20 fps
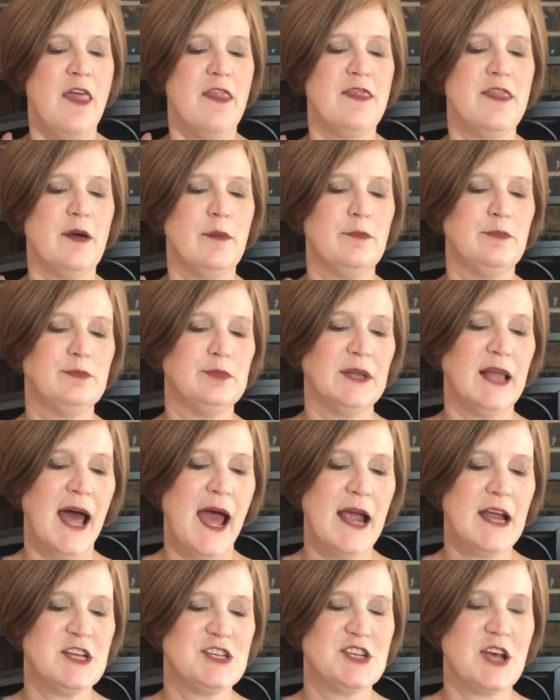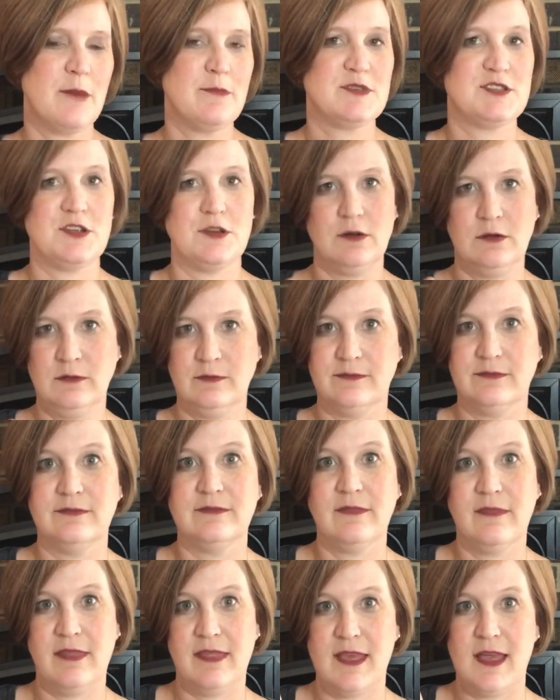The black jumpsuit,
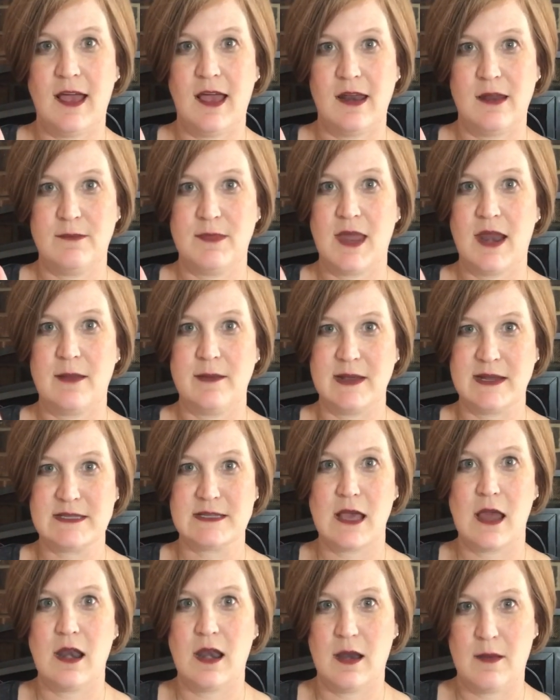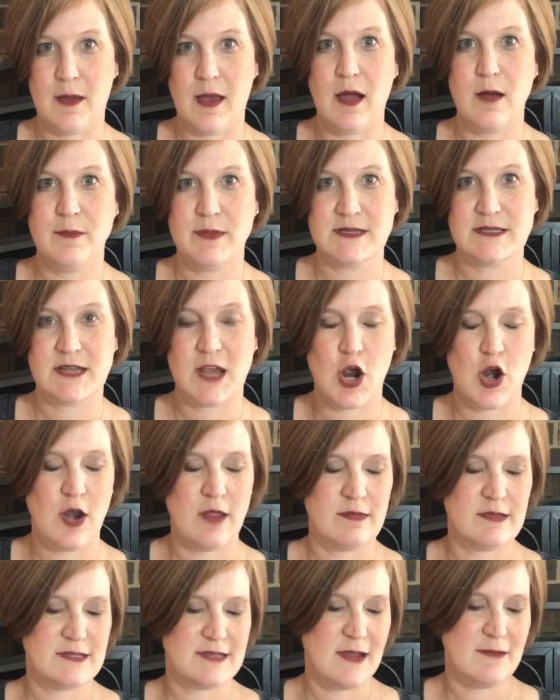the item that I'm excited about but scared
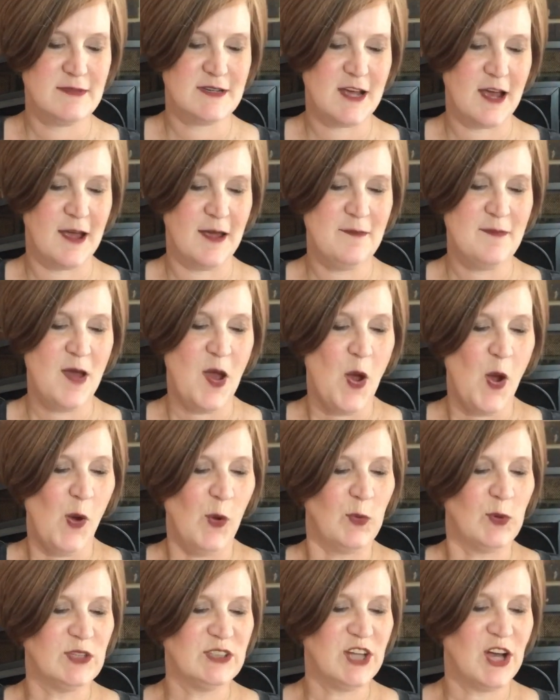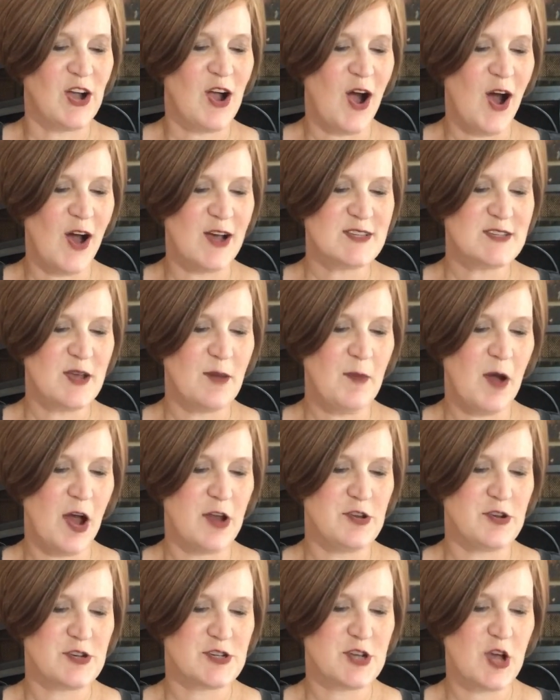at the same time, will look awesome
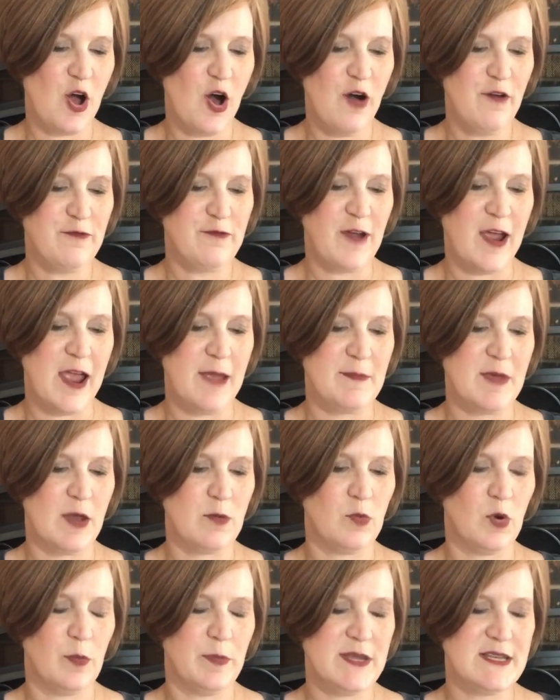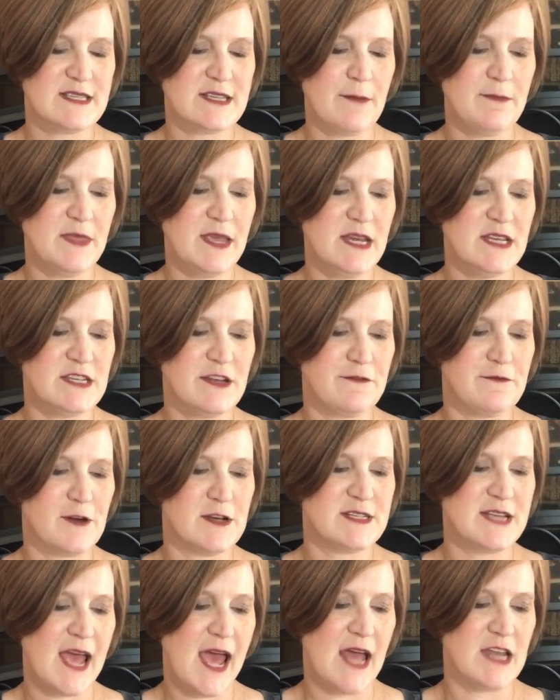on your tall frame and will be something
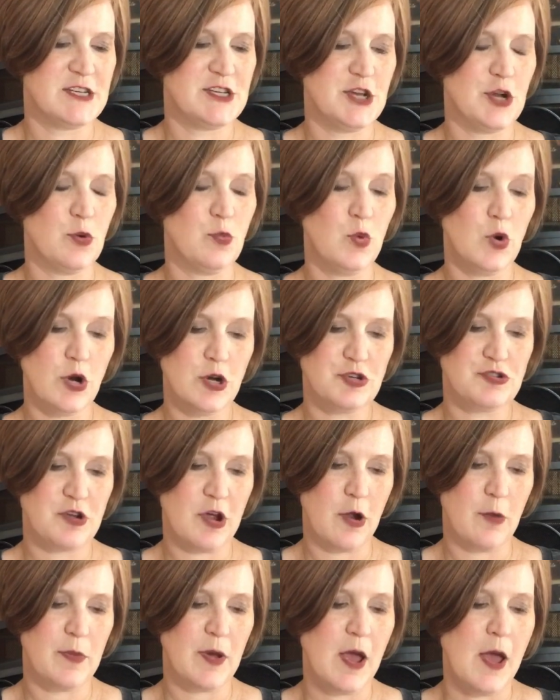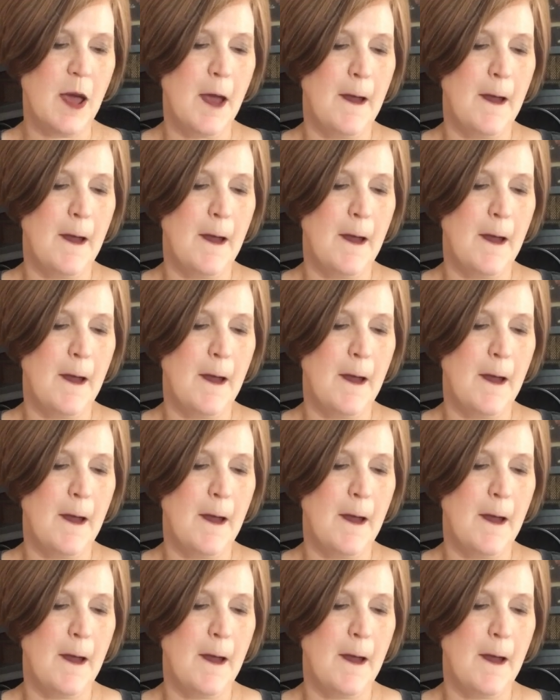different to add to your wardrobe.